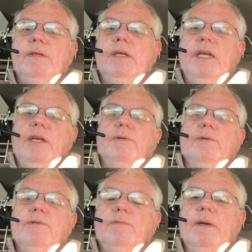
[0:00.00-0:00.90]

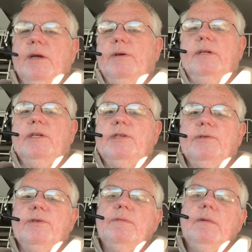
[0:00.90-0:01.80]
heaters, air
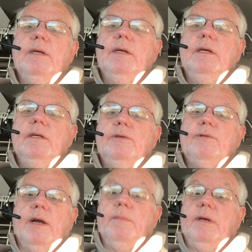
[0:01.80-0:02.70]
conditioners.
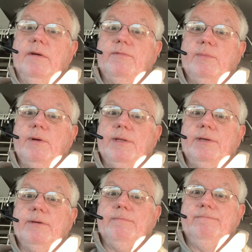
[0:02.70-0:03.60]
Try to be comfortable out there.